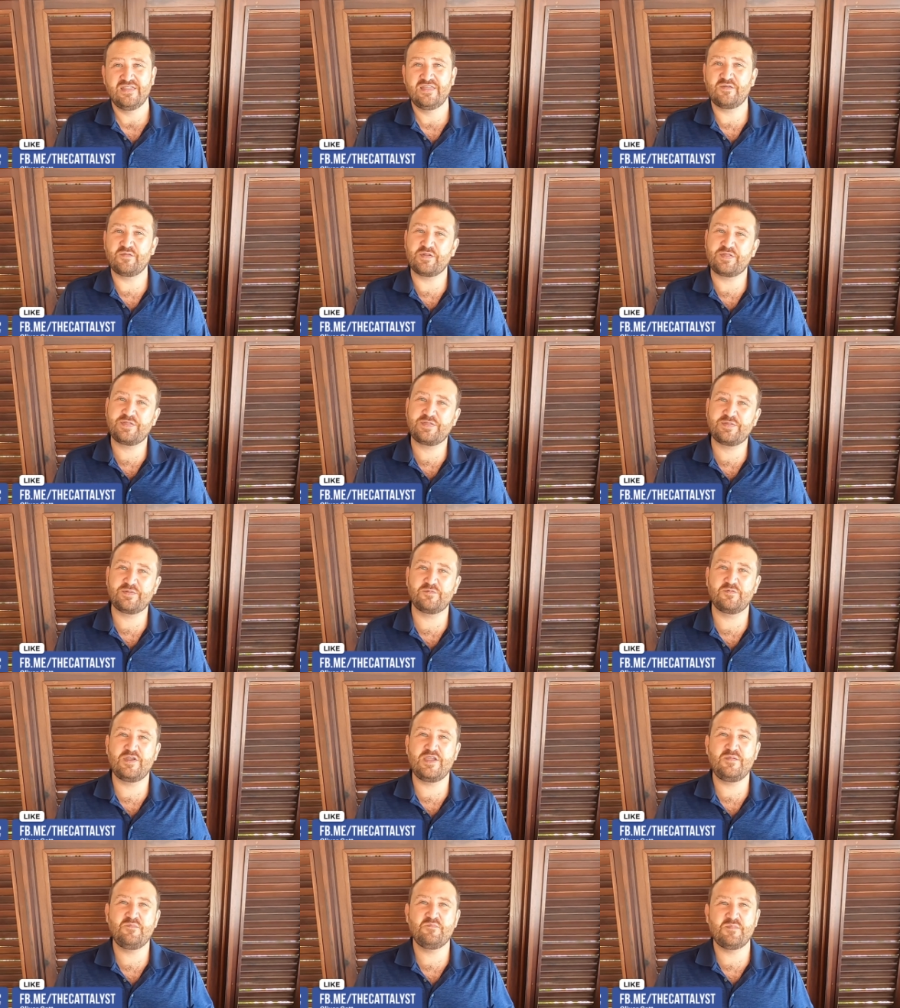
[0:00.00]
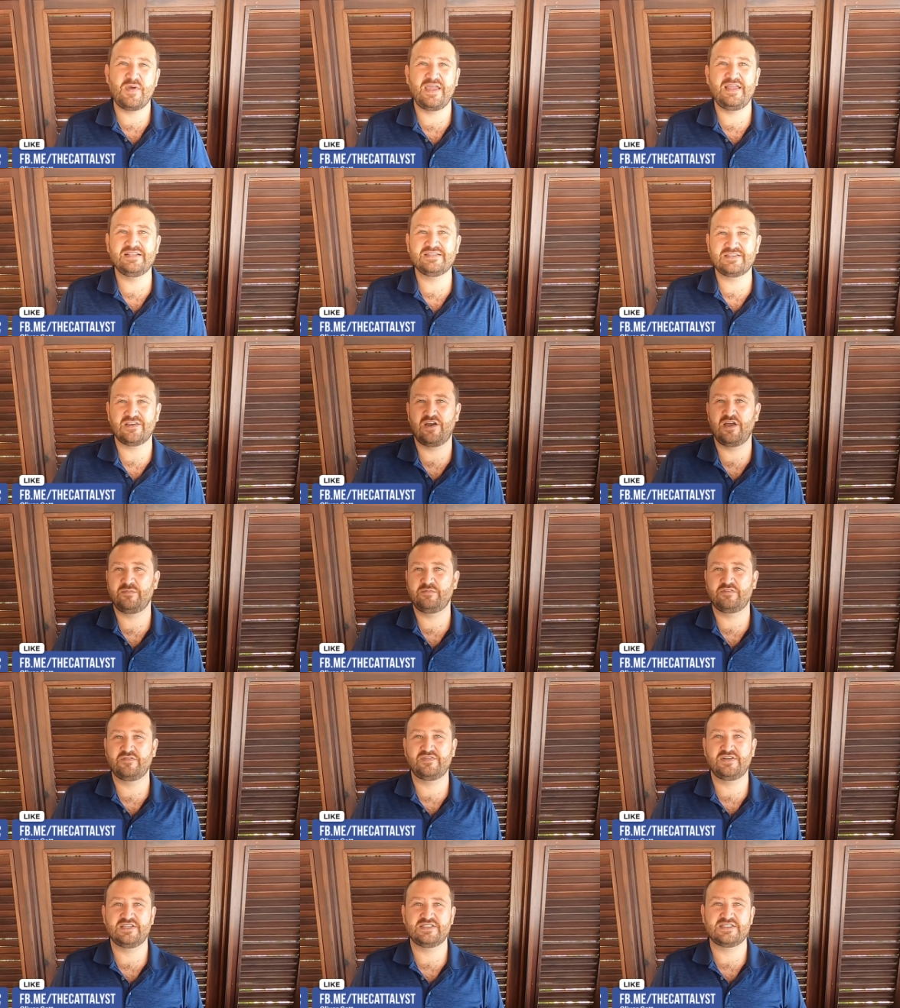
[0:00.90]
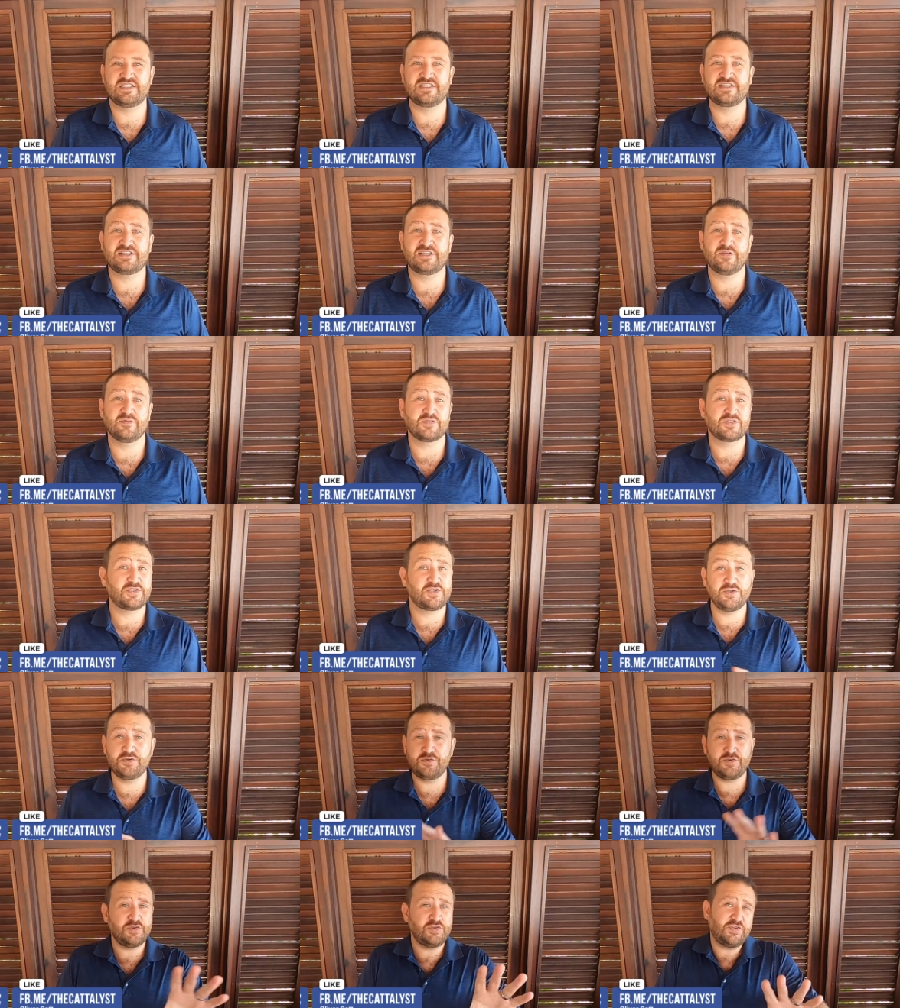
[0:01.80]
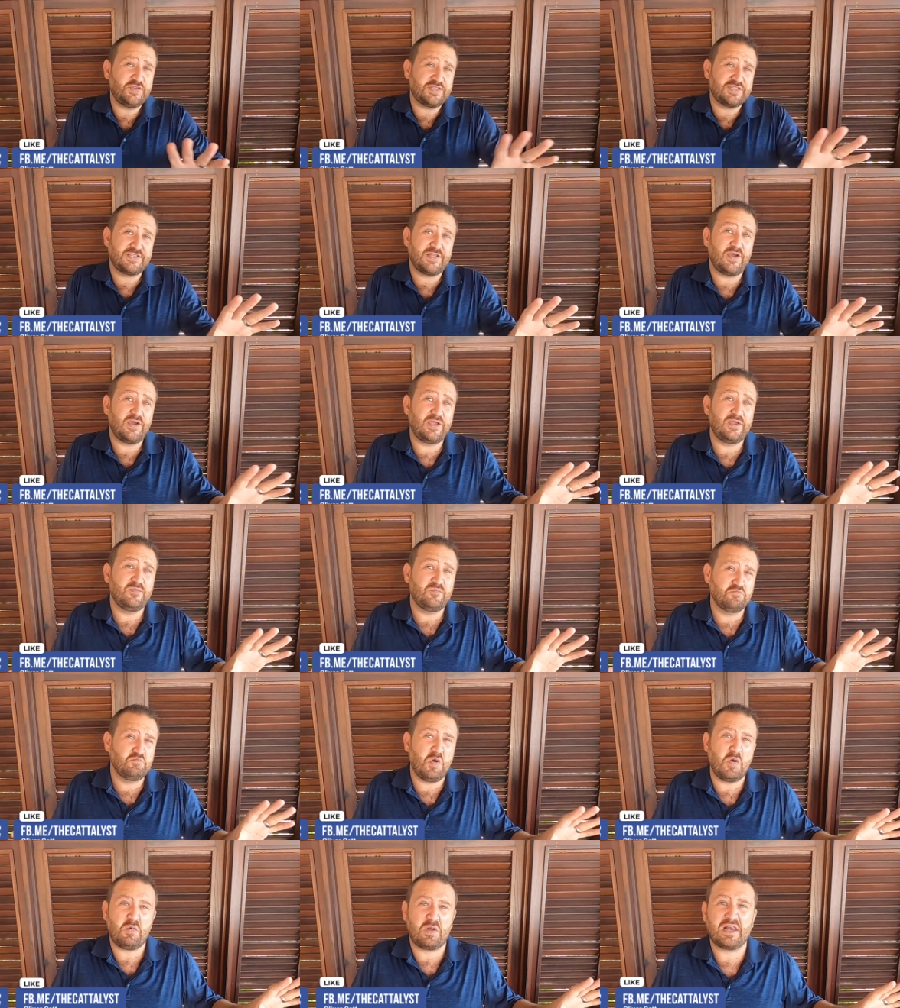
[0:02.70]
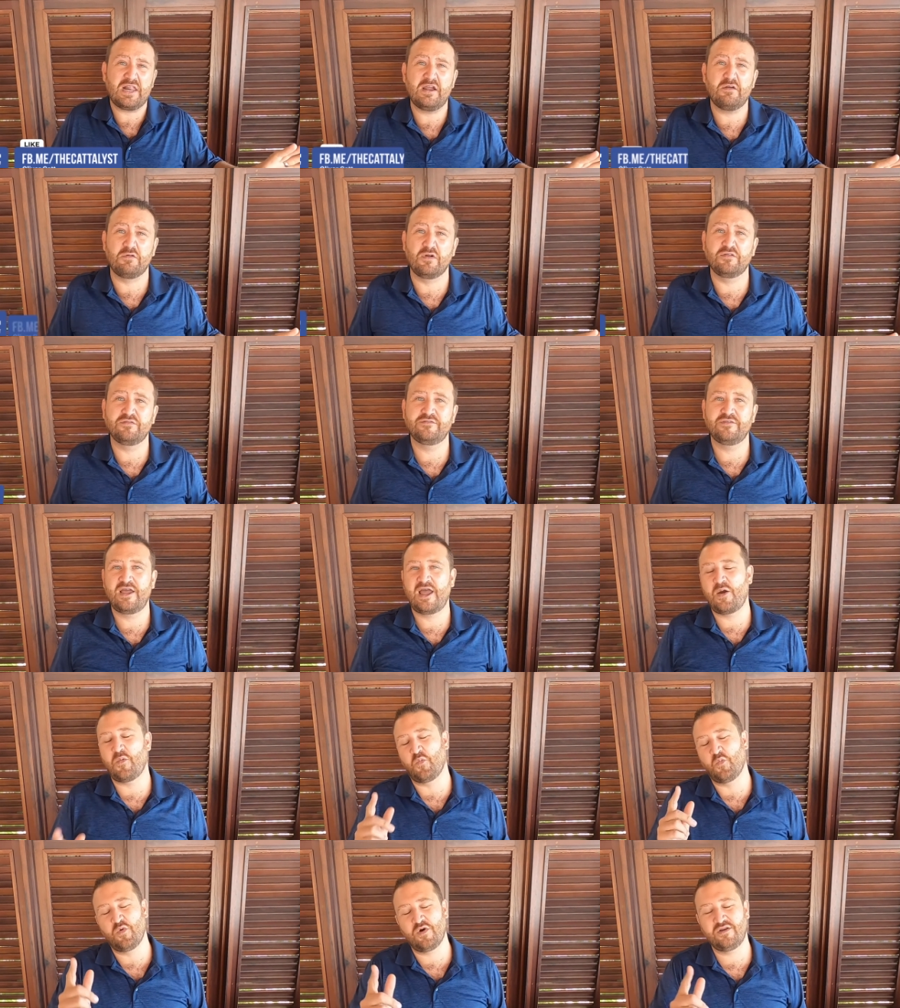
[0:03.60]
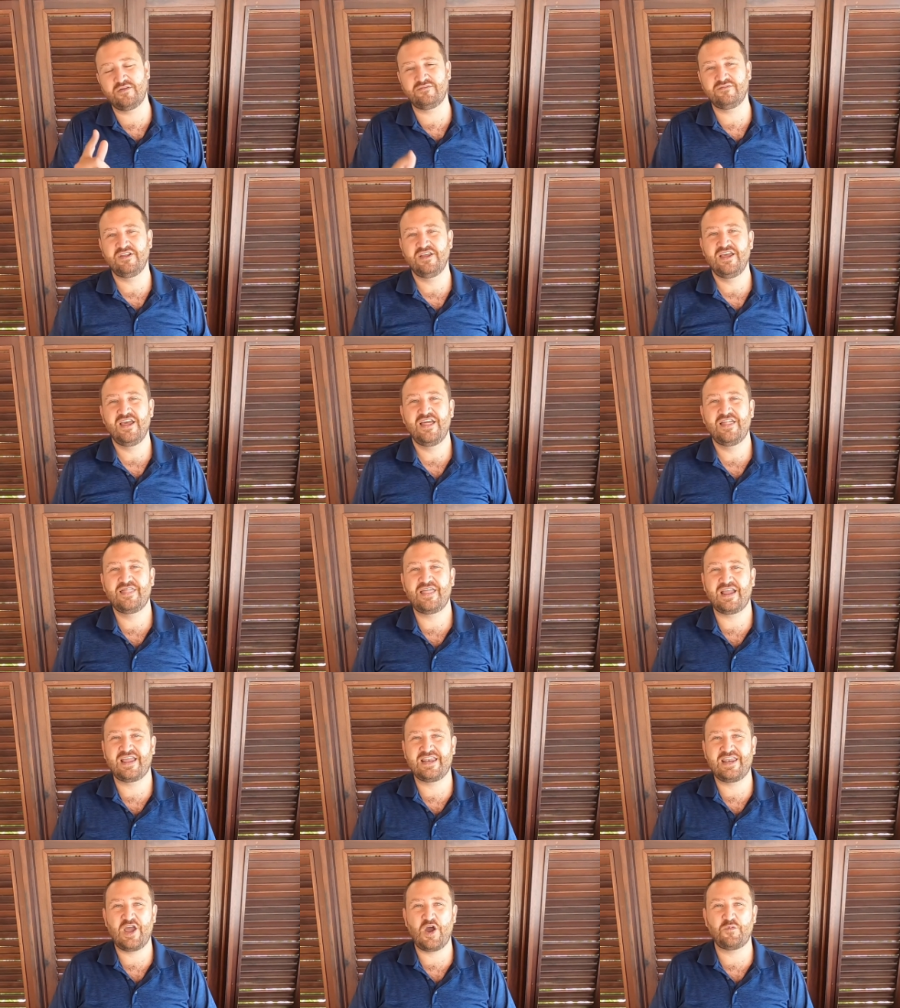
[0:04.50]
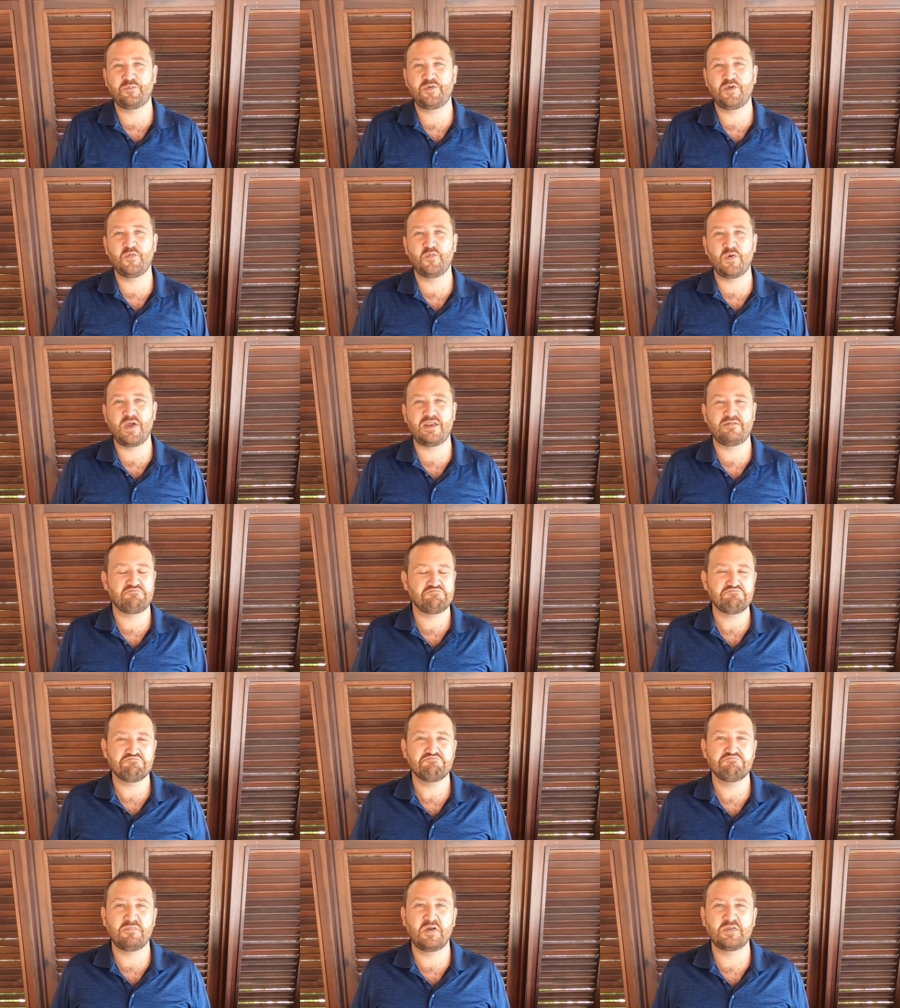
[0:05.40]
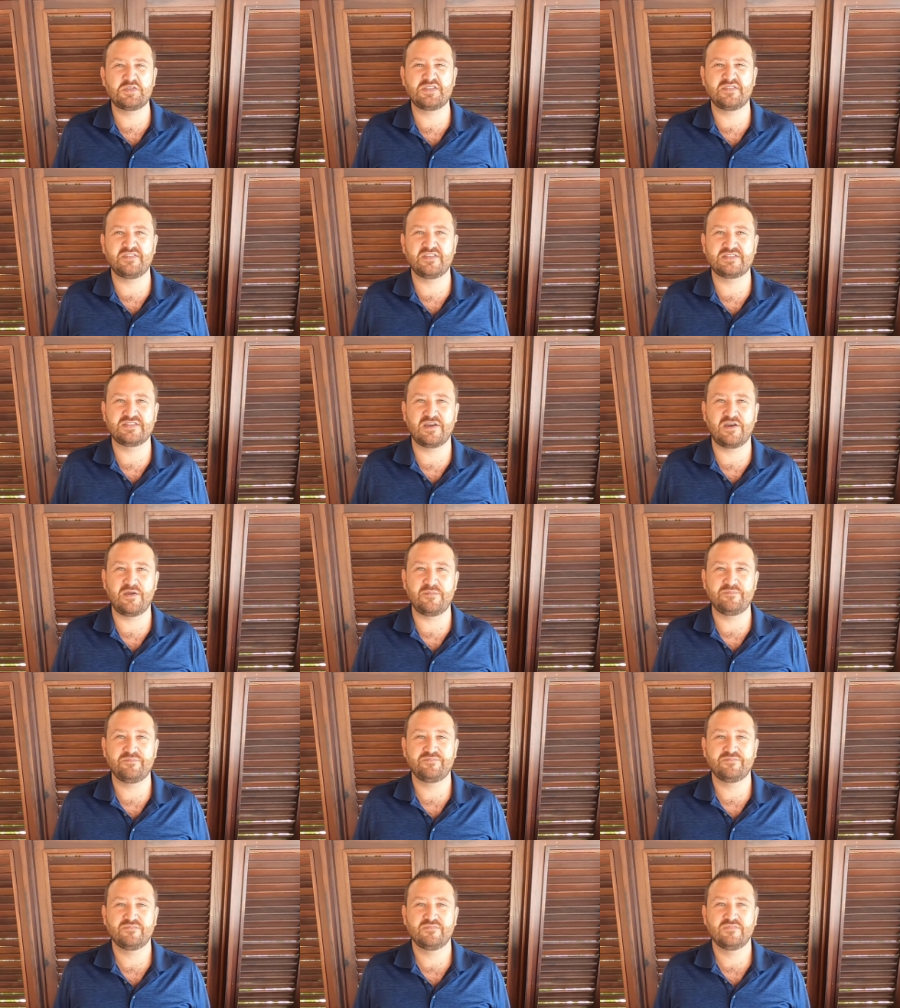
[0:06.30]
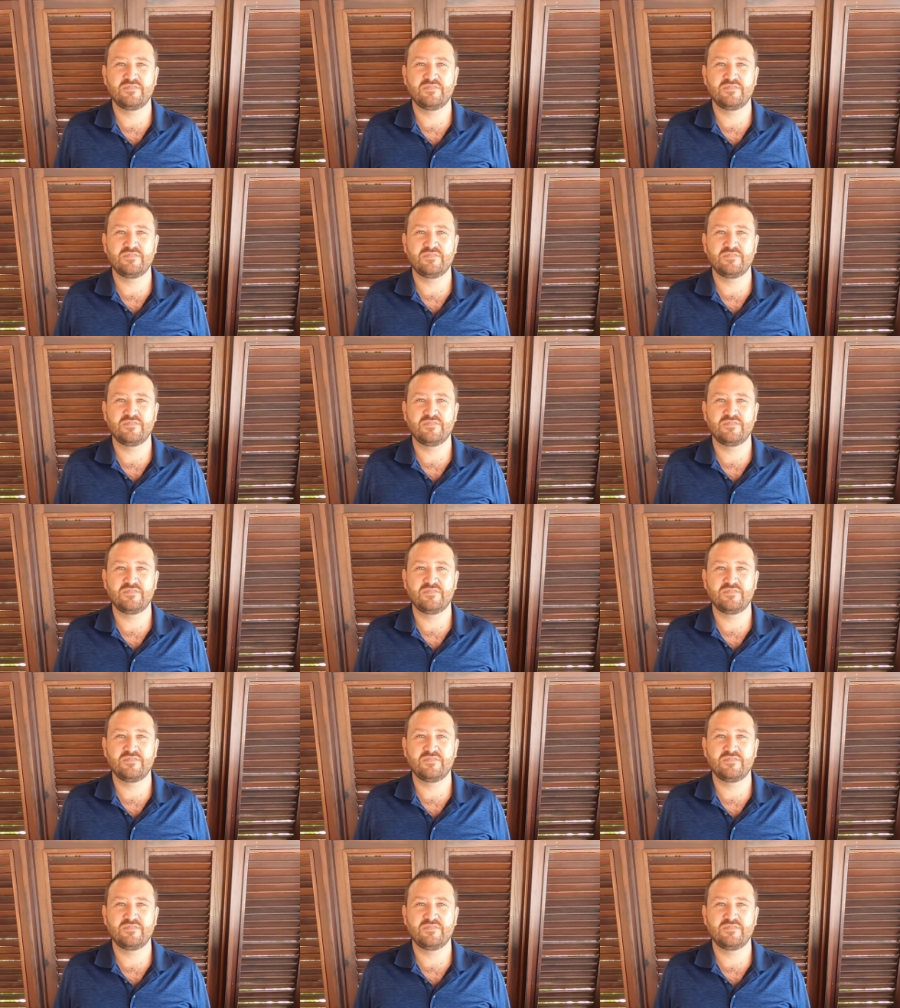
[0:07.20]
There are 3 main types of listening skills. 2 you should stay well clear of, and 1 that can help you win most of the time.